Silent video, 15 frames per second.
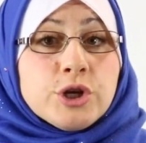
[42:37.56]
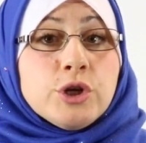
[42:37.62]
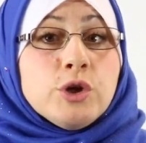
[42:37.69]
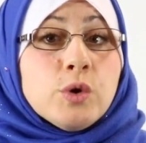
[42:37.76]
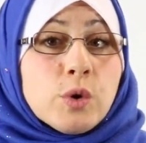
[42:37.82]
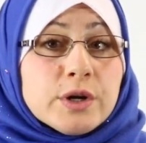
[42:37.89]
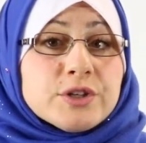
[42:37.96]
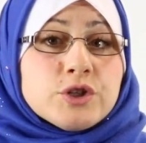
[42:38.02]

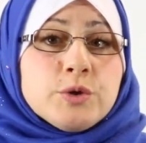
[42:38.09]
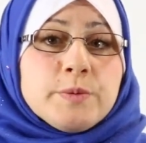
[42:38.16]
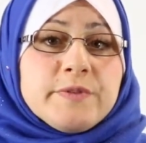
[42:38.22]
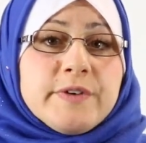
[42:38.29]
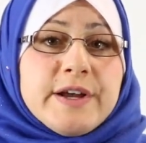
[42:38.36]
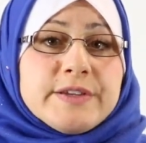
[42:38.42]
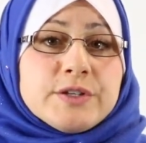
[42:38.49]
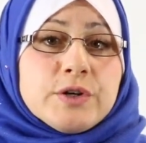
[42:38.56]
your
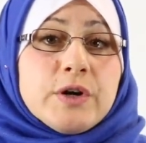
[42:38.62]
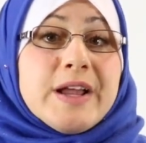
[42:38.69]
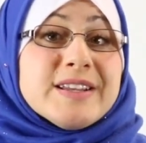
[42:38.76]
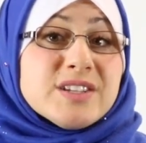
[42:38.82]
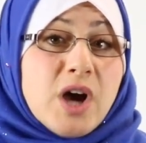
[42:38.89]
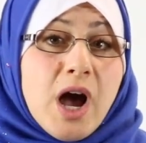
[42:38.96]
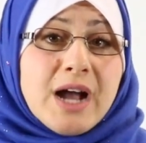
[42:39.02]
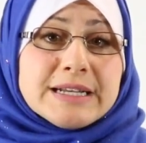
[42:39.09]
supervisor and
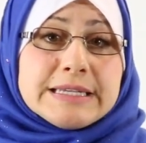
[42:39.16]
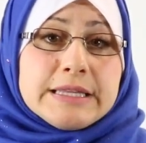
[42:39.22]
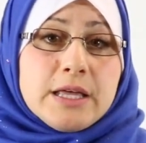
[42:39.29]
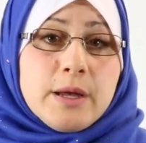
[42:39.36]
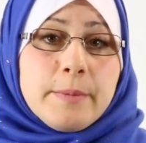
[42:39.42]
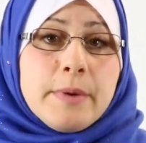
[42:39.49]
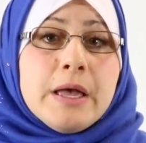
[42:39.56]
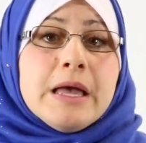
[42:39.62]
talk to
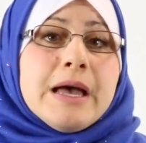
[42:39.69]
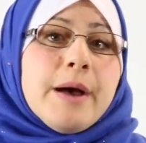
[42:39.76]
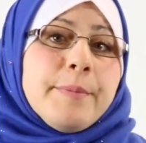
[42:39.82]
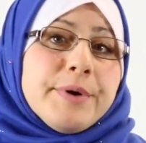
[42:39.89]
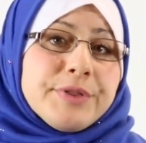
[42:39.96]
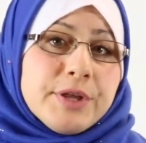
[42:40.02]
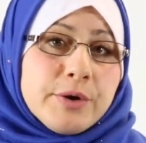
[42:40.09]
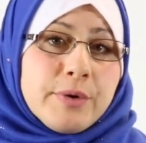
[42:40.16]
them
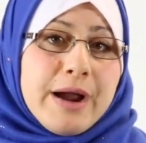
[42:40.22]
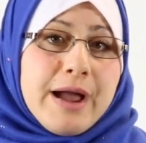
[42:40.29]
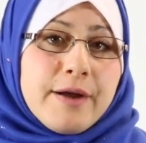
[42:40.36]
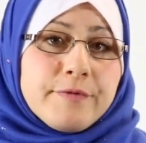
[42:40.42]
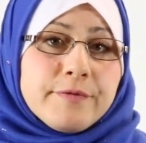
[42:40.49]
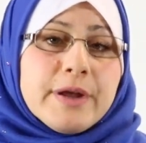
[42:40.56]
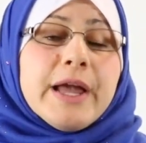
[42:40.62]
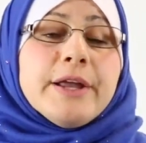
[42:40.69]
about the
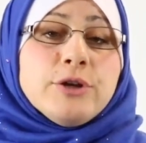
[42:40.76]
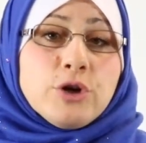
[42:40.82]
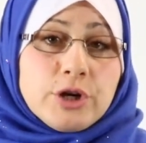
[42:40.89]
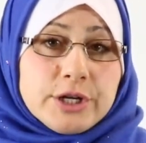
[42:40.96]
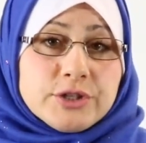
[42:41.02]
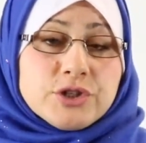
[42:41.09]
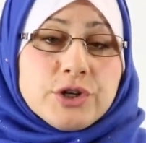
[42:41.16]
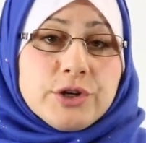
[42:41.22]
graph and your
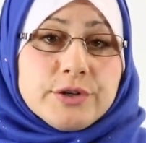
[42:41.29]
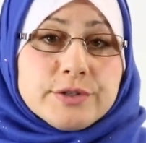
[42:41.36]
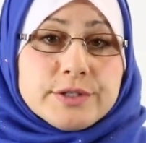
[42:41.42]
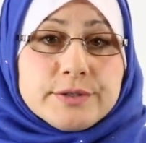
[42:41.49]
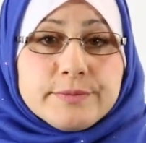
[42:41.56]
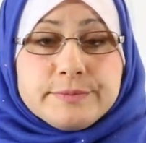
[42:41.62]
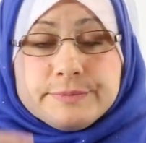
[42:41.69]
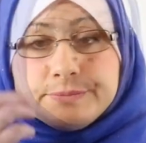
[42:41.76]

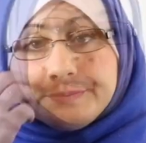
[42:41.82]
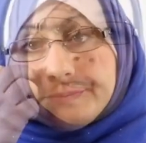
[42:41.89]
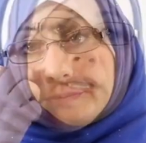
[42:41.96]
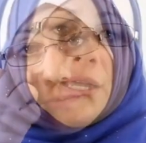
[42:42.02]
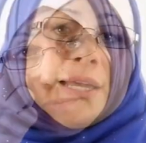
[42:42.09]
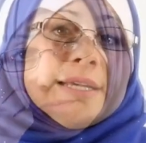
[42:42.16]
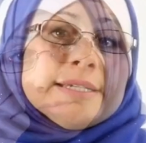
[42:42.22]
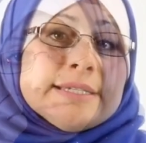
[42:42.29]
concerns.
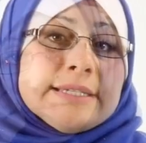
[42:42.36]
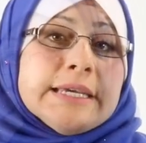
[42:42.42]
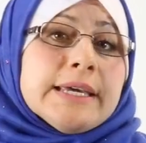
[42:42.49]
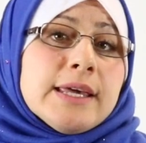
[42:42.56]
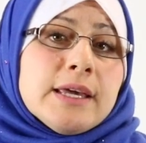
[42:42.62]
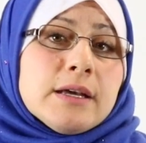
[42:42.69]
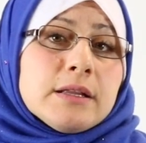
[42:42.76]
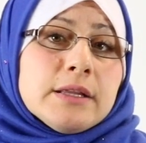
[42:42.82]

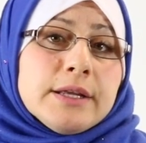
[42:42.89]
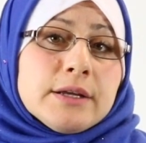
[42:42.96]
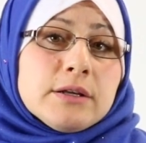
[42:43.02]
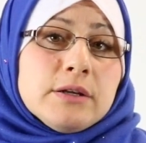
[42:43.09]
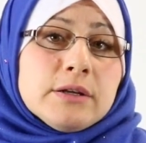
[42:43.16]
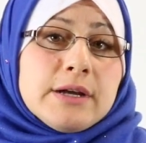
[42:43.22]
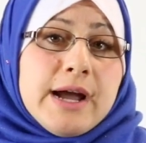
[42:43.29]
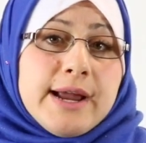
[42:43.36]
Seeking
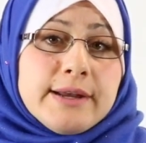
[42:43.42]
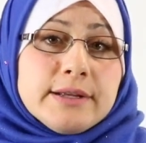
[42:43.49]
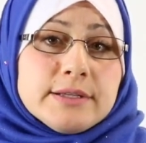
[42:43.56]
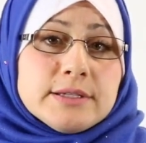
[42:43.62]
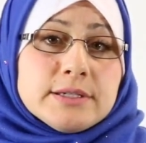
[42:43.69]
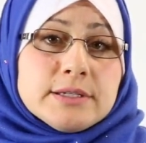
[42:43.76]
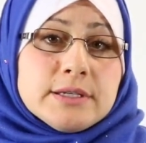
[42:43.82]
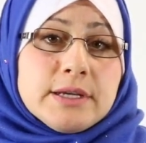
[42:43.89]
clinical
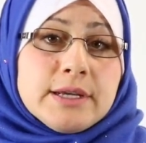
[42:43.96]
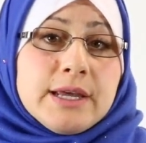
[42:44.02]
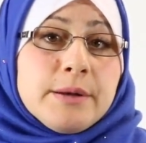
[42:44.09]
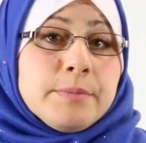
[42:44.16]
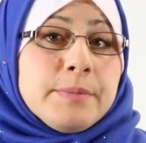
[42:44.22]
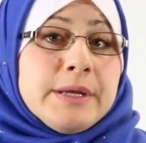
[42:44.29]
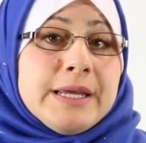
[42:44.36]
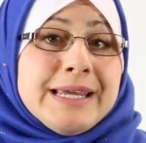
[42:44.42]
guidance
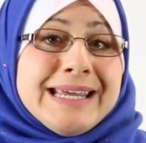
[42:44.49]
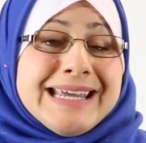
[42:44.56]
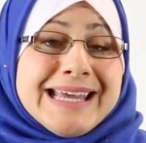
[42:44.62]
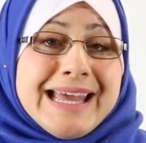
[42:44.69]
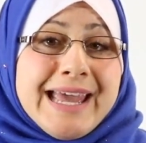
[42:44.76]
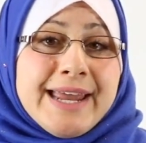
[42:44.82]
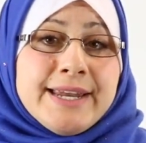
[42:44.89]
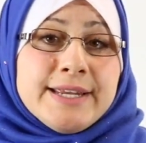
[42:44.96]
can be
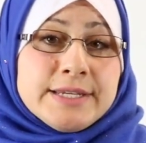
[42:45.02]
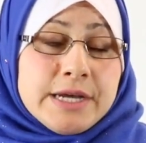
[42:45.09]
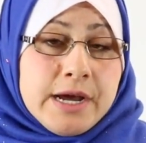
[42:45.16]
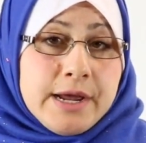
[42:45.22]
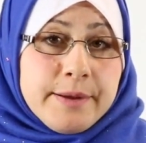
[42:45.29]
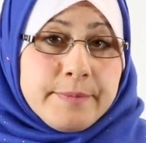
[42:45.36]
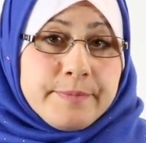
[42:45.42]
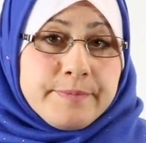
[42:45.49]

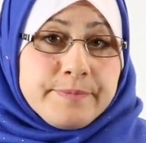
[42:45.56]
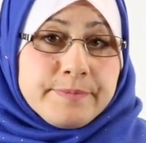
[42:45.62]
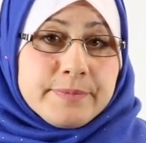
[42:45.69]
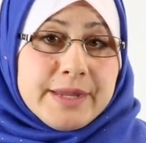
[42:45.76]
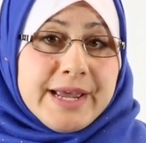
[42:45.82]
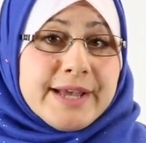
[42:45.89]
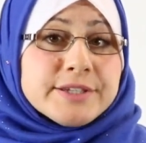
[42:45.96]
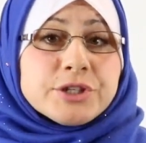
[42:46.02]
anytime.
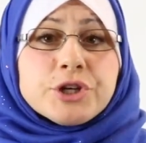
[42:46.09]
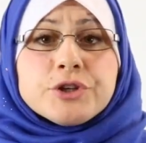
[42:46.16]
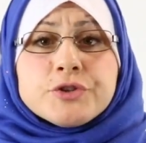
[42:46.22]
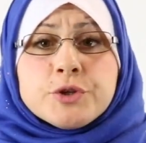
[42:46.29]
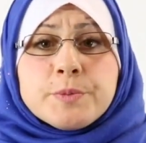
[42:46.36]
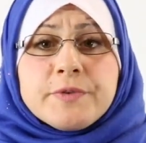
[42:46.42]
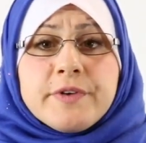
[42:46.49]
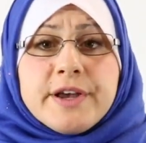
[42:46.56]
Ask your
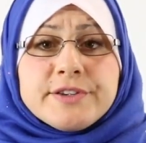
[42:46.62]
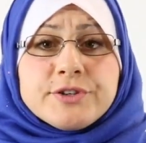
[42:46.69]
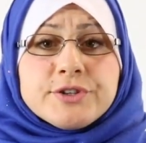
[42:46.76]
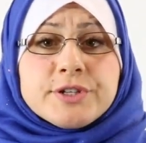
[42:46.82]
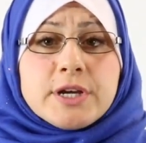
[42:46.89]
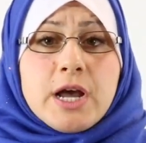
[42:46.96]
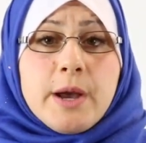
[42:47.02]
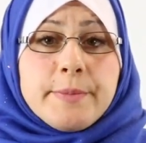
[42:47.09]
supervisor
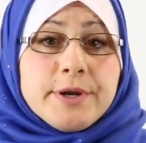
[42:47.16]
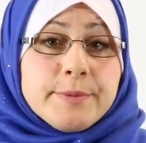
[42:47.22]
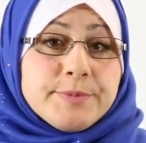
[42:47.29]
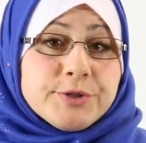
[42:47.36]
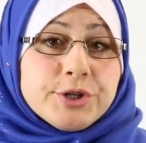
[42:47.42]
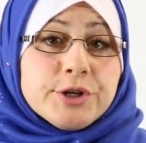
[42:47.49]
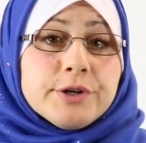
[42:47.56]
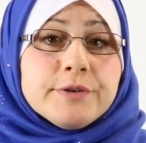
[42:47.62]
to come and
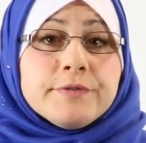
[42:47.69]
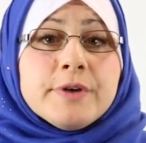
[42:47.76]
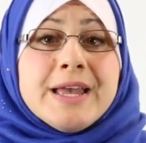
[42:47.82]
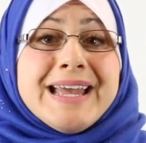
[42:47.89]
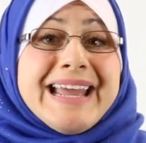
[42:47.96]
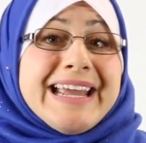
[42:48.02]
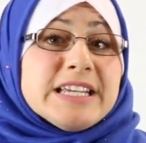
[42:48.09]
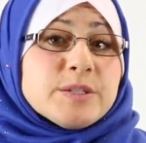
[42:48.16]
observe
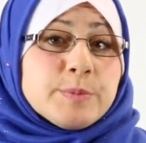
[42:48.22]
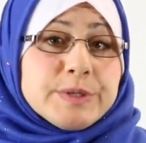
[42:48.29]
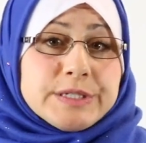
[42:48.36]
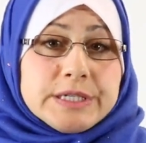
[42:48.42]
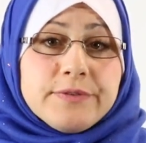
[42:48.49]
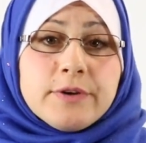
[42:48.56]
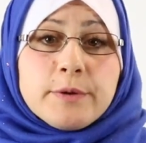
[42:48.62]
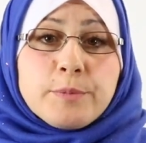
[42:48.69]
a
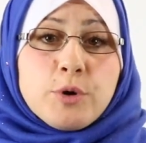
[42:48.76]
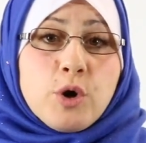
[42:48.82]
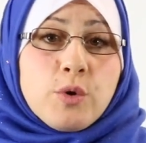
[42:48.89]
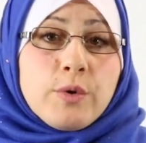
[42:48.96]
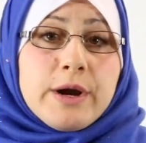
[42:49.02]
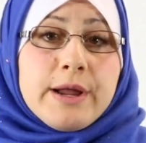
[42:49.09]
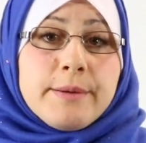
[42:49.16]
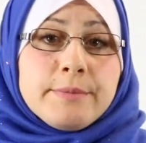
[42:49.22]
specific
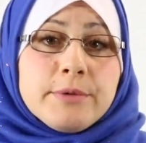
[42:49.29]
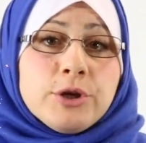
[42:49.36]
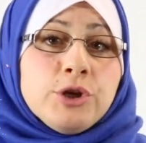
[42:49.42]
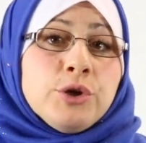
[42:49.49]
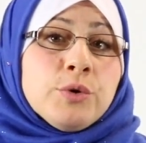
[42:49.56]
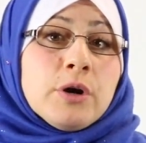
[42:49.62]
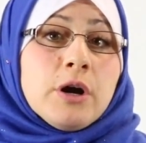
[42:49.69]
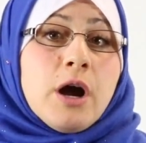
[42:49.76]
program
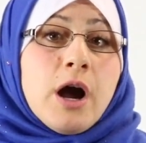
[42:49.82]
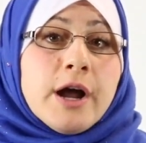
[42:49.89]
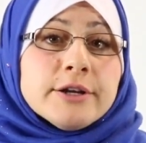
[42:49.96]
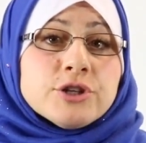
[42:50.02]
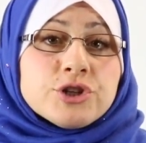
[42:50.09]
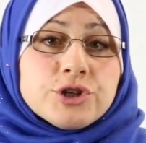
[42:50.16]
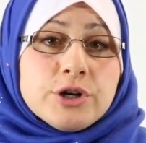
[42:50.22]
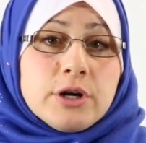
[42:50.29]
you are
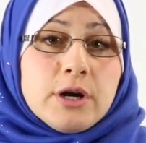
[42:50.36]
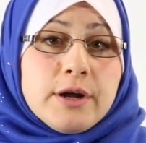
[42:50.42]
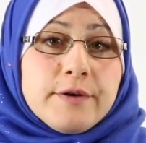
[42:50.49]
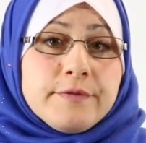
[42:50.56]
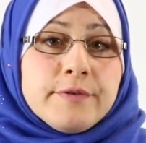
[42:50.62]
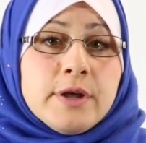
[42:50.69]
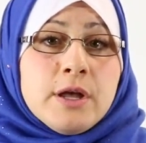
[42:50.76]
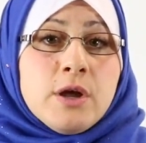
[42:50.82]
unsure of